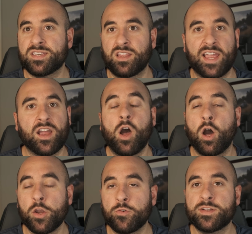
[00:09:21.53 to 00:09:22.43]
like
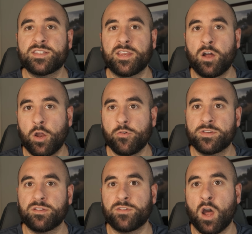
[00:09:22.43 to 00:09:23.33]
hundreds and
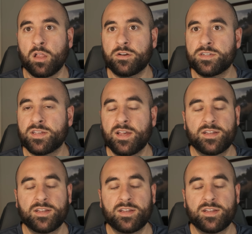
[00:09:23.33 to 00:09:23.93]
hundreds of dollars.